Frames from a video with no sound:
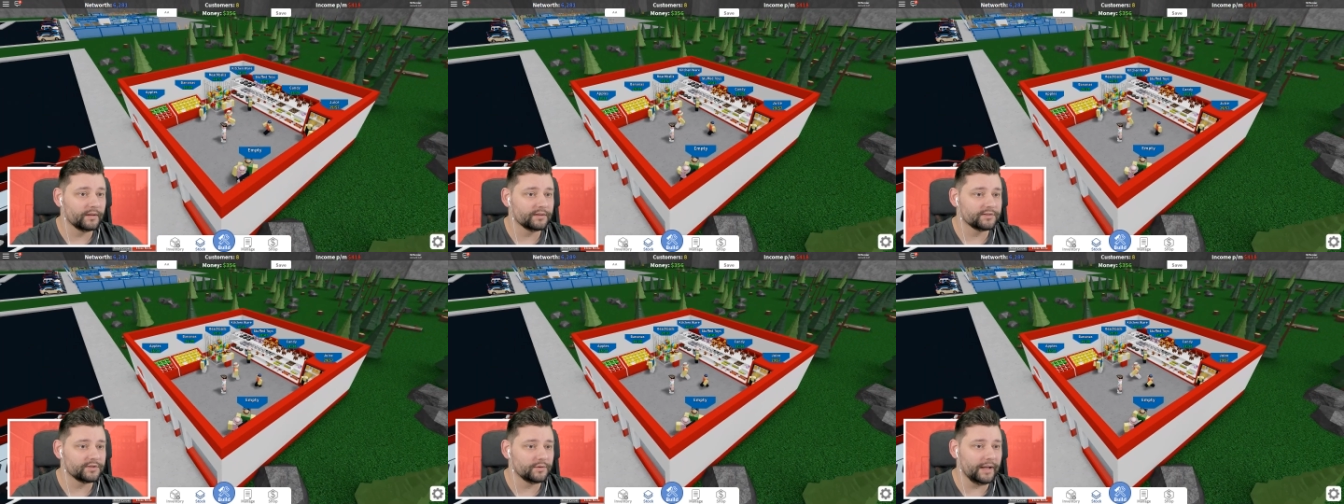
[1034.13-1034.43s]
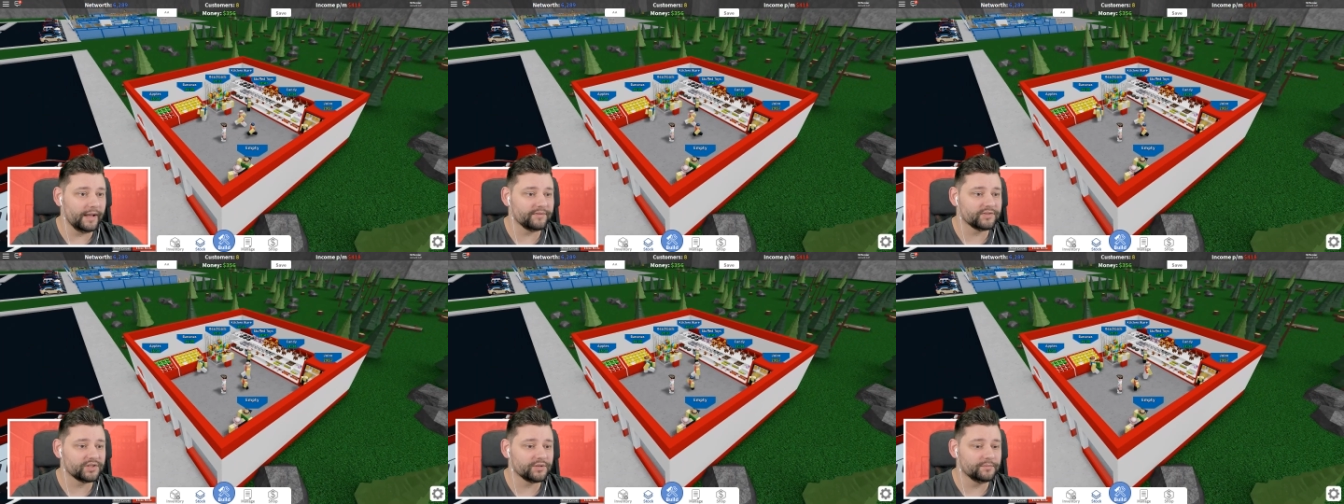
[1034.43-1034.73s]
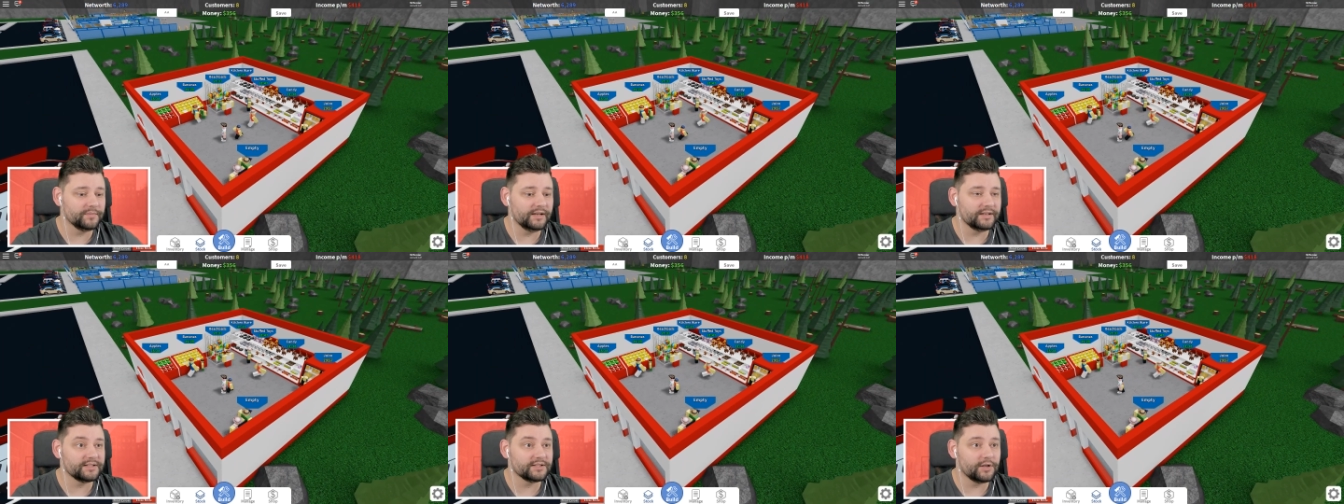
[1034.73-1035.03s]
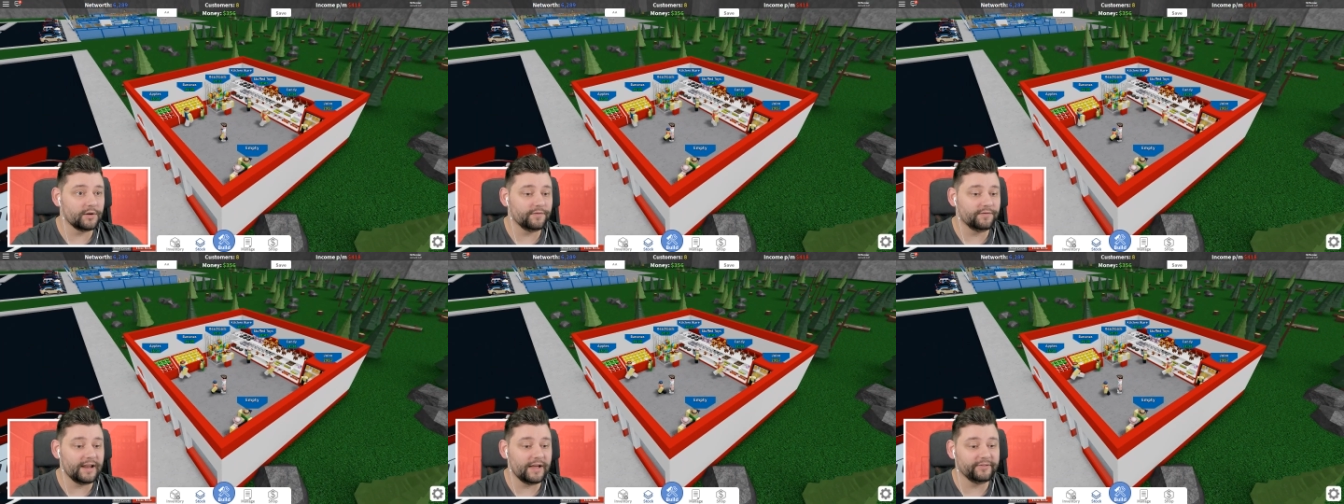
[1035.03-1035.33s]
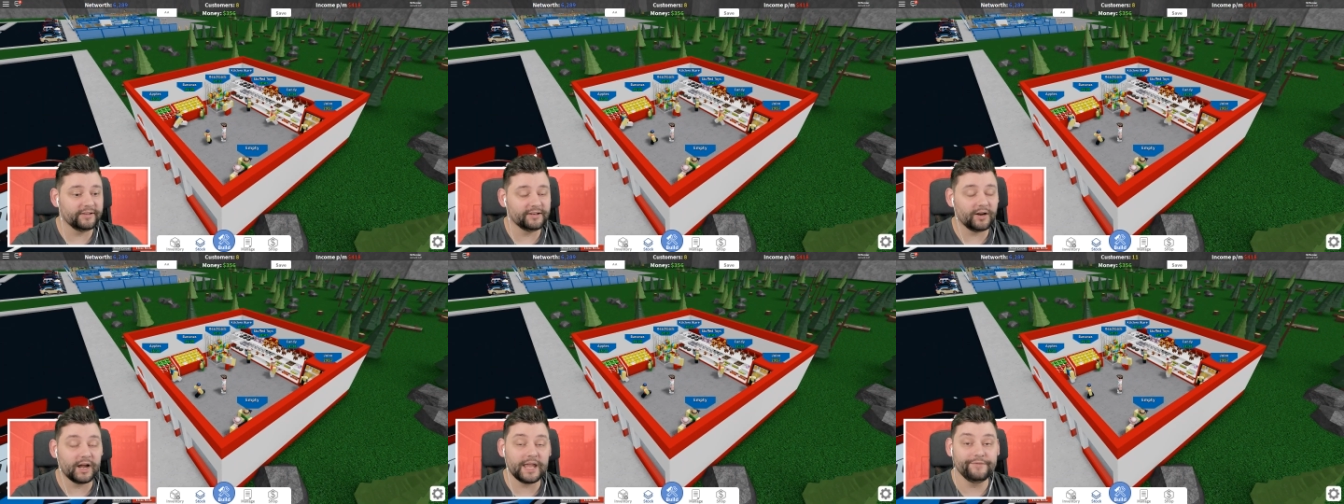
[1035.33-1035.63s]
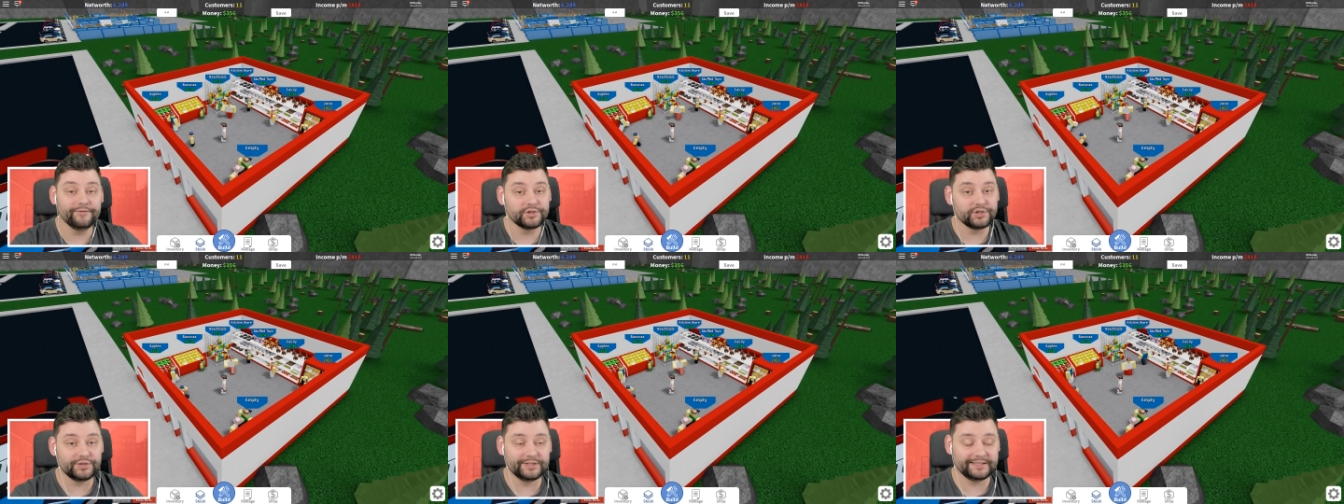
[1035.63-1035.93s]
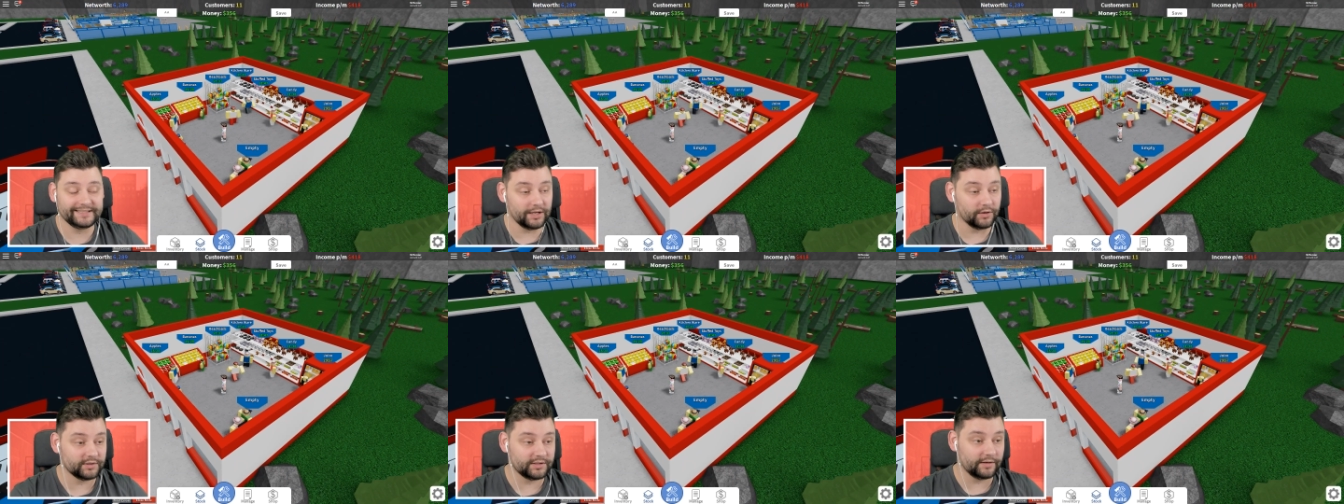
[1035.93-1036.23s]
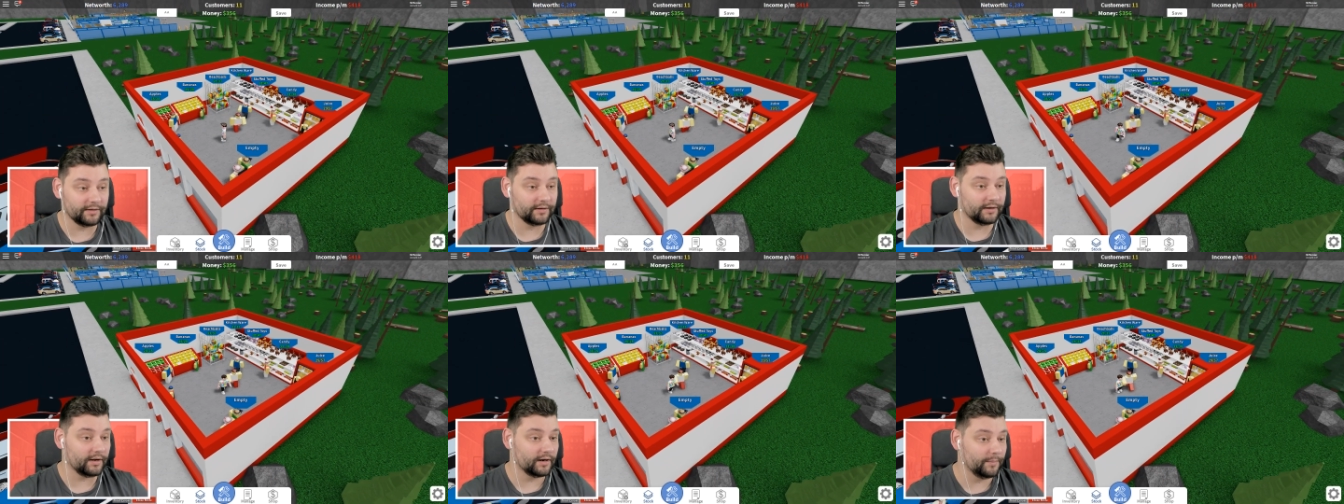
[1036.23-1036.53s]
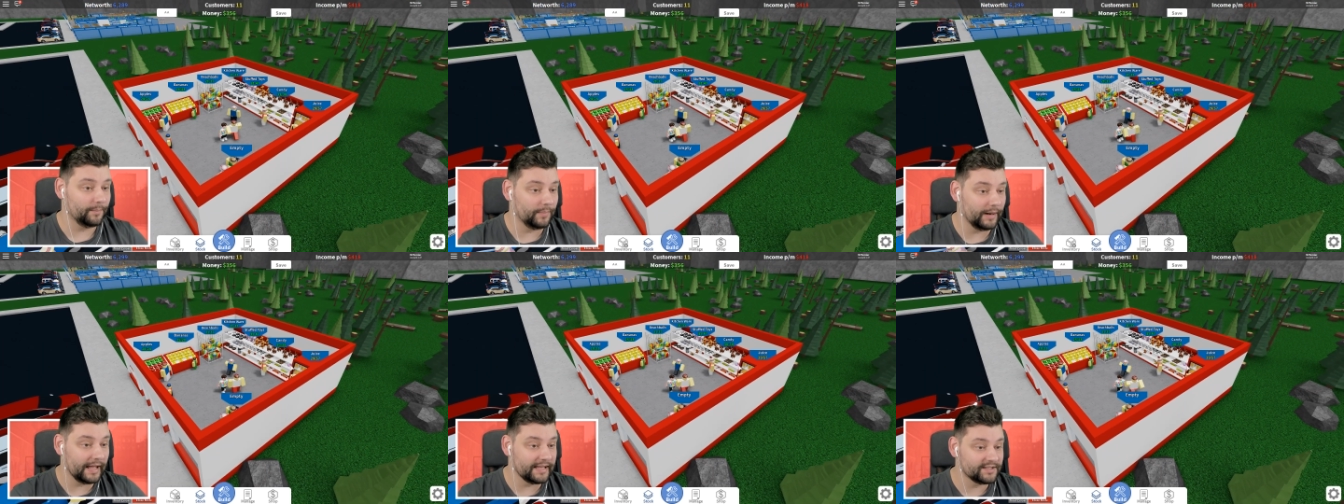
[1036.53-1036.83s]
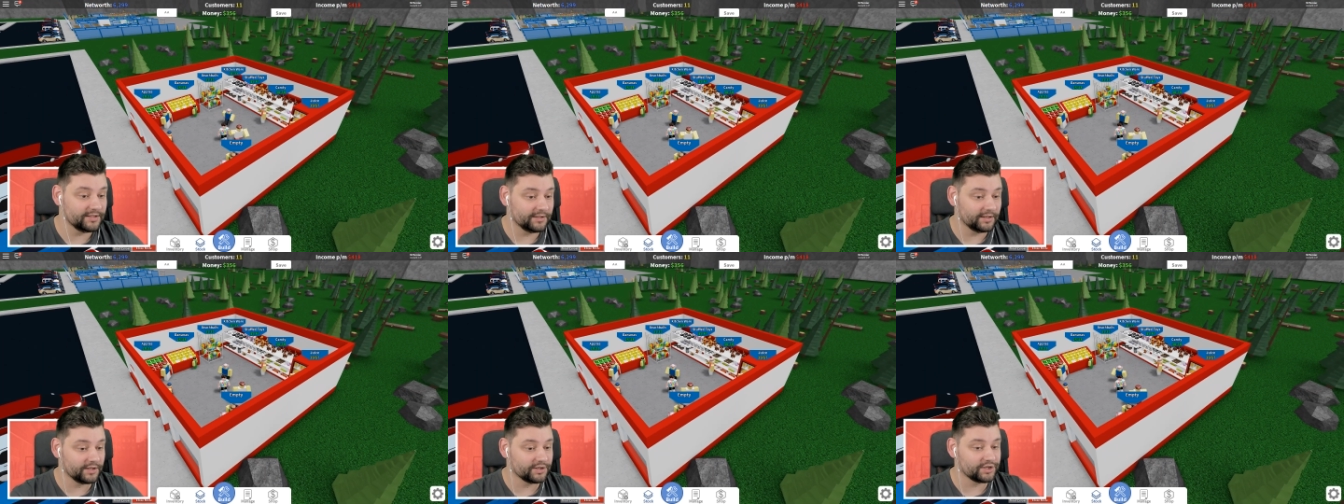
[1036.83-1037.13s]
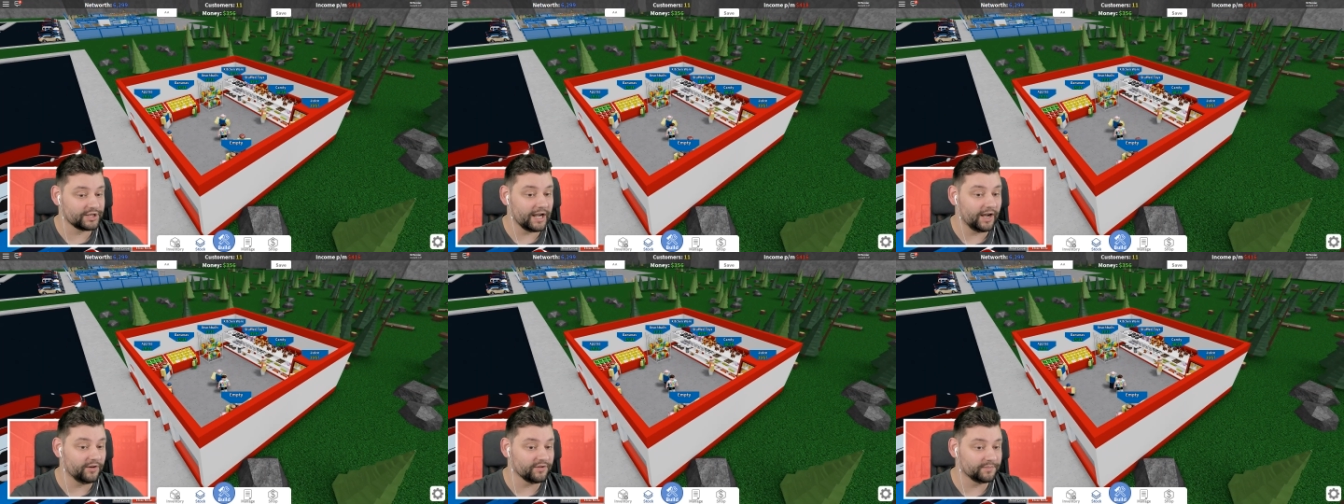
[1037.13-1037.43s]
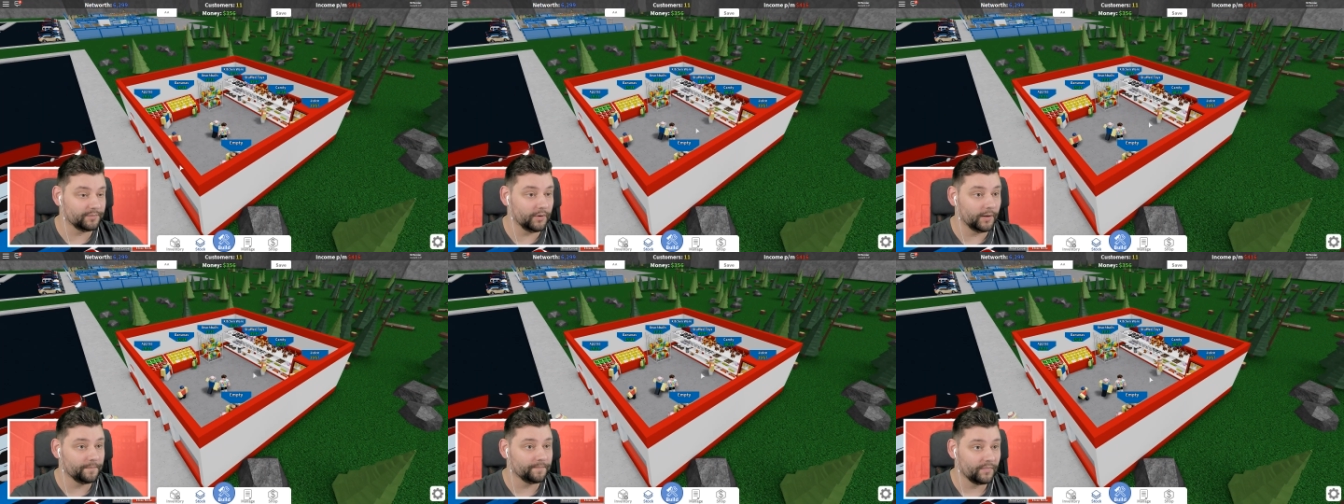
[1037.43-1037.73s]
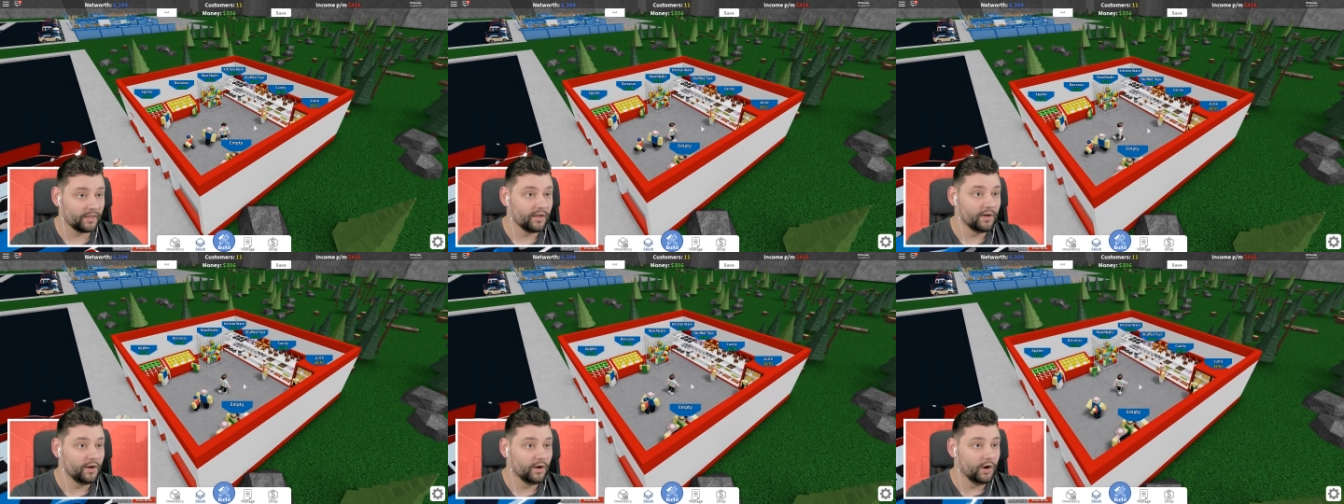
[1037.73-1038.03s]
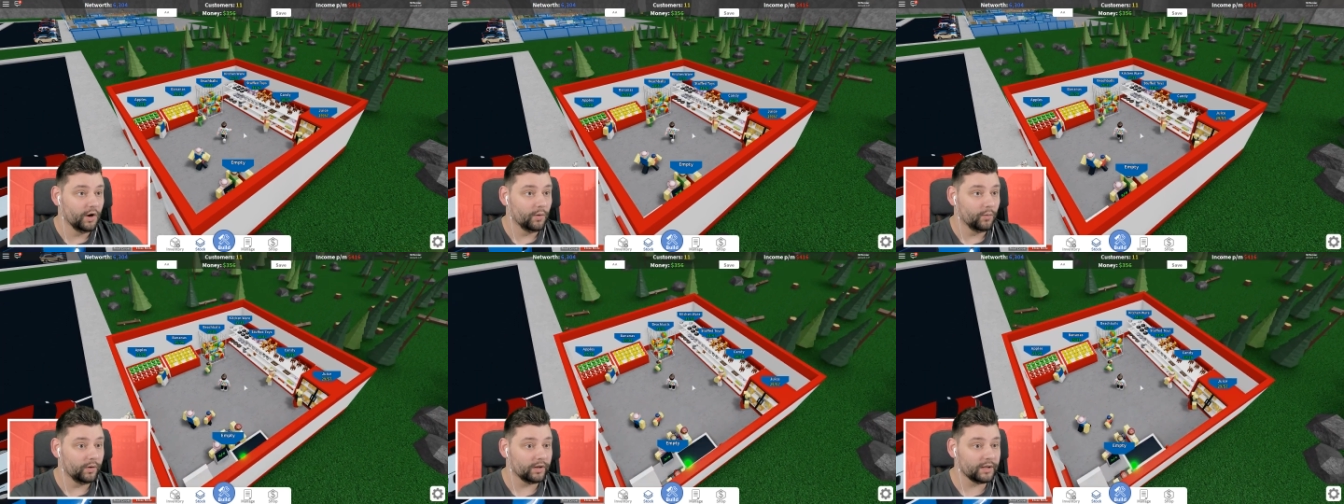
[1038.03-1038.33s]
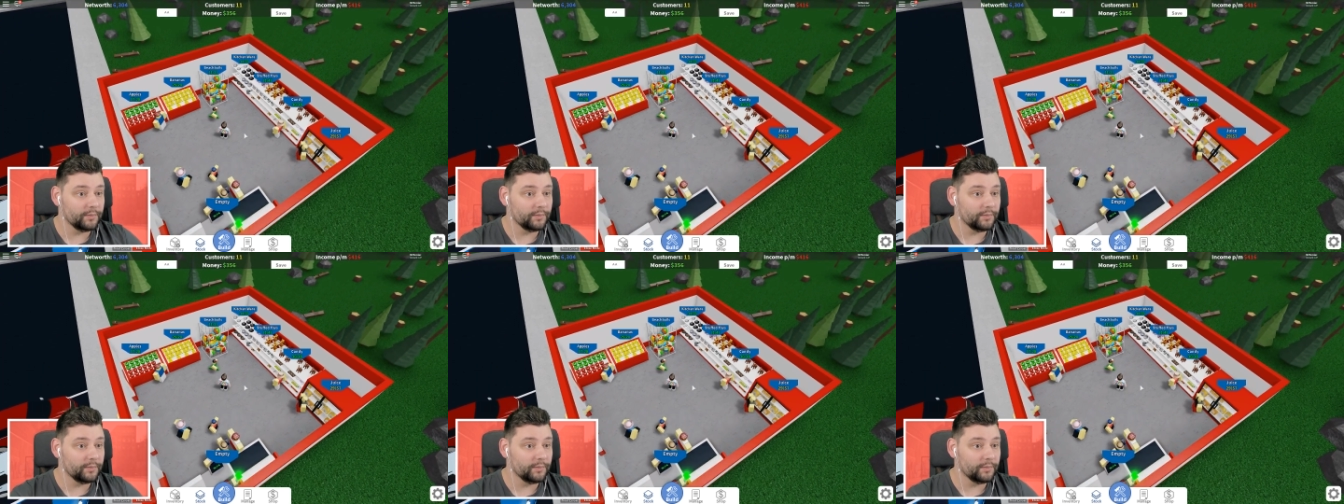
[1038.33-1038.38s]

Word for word: So we have some stuff left in our inventory still to kind of place into the shelves. But we're